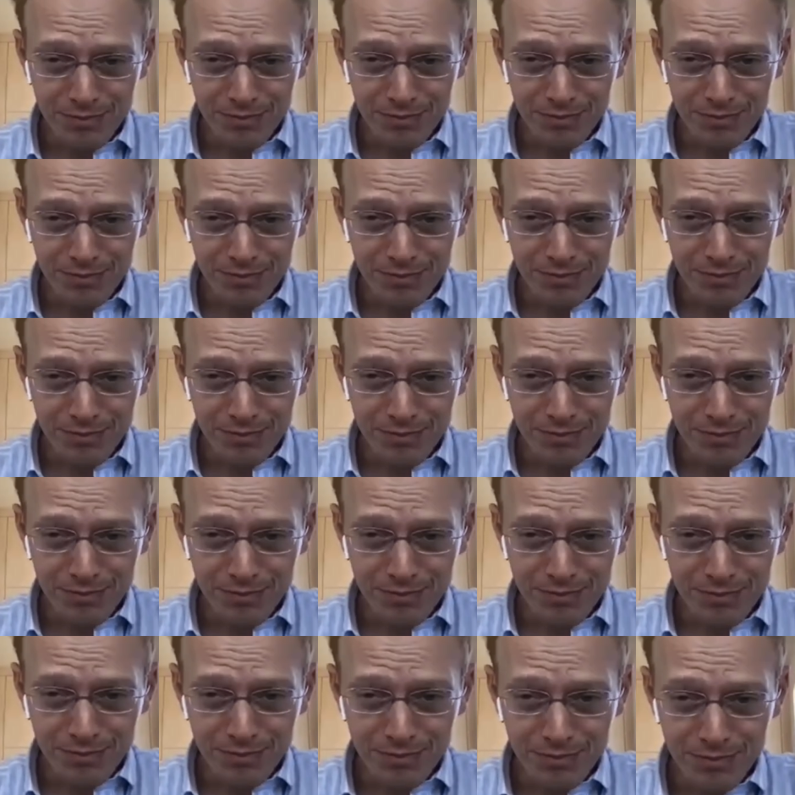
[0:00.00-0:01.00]
which
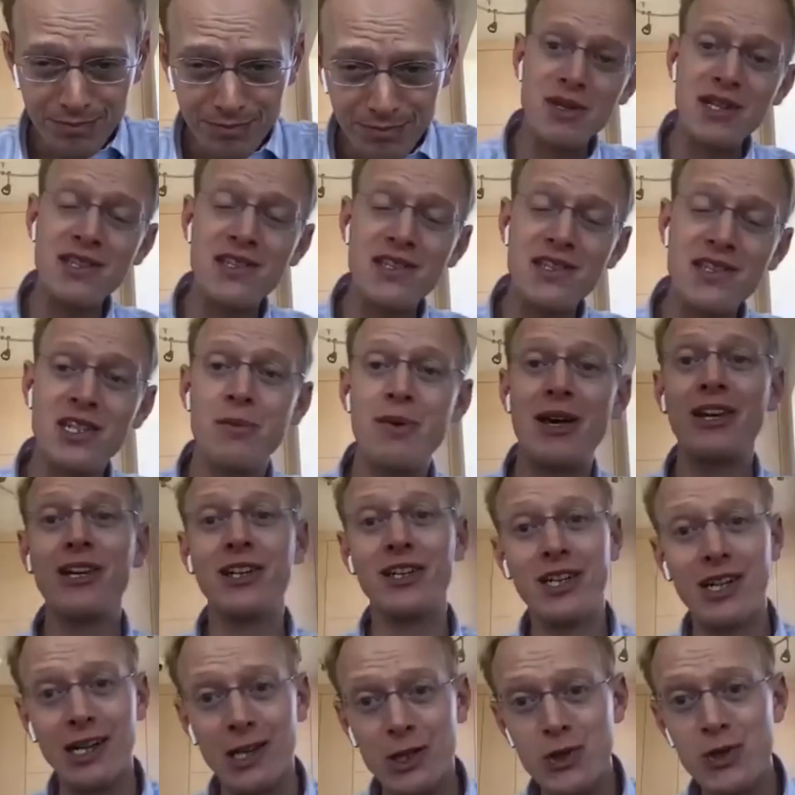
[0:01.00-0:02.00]
at current estimates and depending on
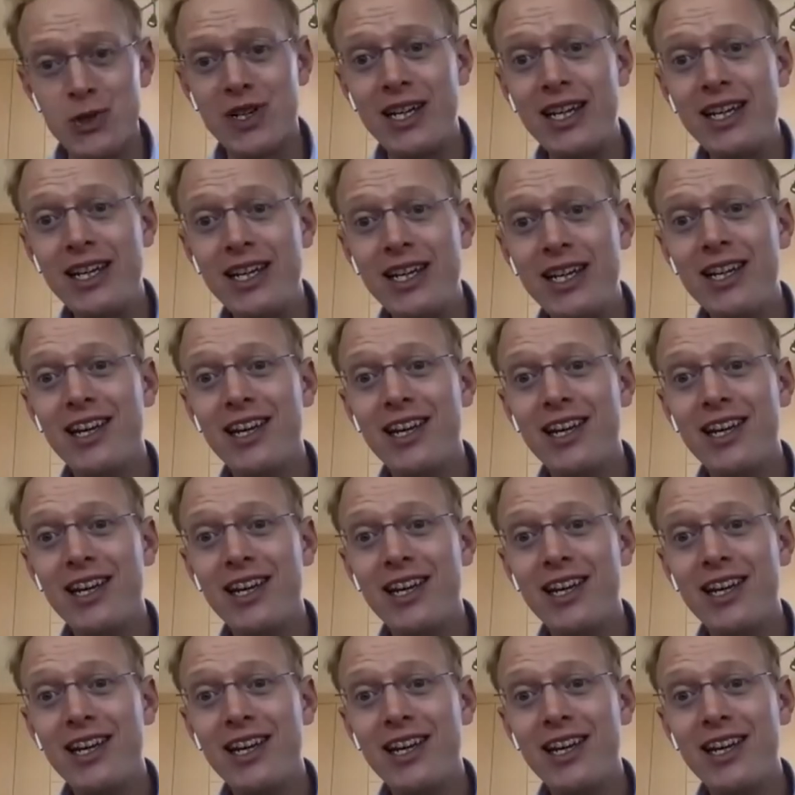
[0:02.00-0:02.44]
the country